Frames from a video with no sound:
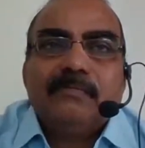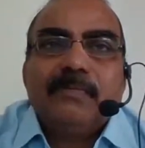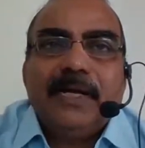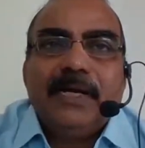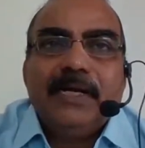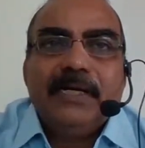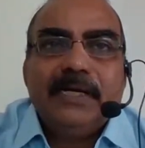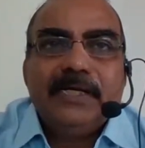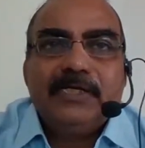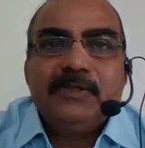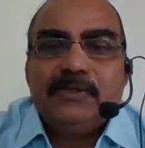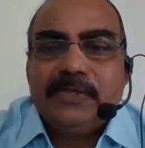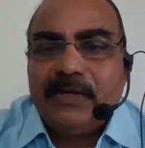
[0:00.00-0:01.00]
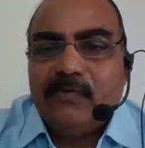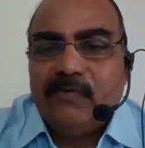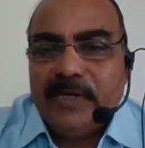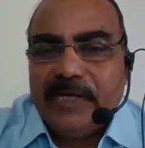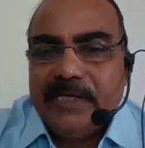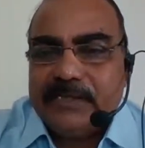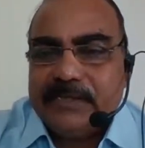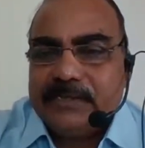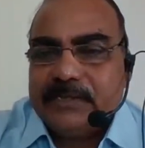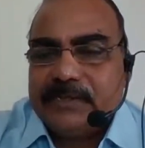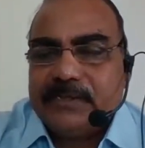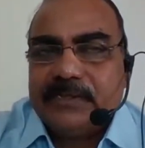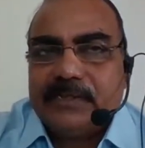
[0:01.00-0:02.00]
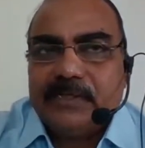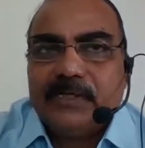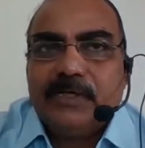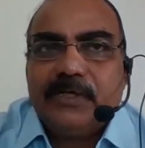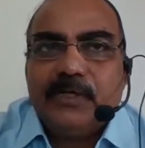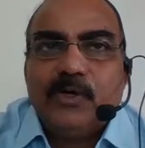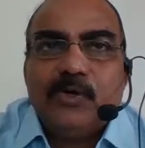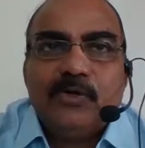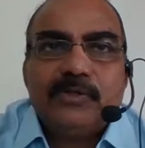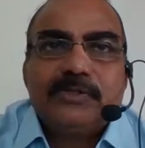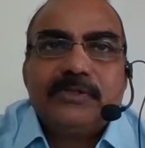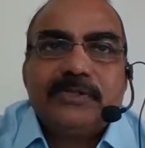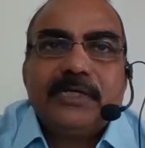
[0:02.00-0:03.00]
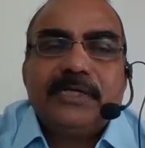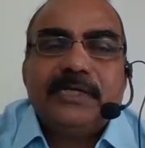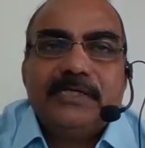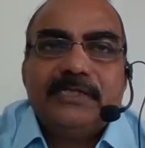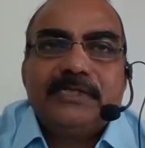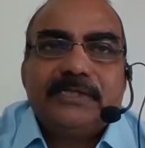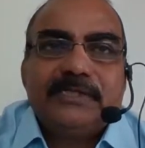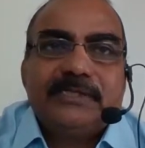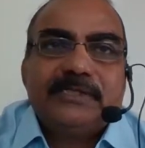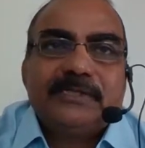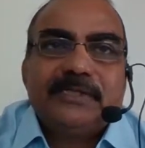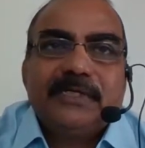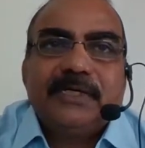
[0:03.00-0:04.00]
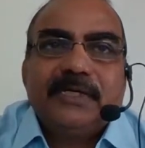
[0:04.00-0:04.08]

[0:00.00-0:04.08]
by learning to tie various knots and hitches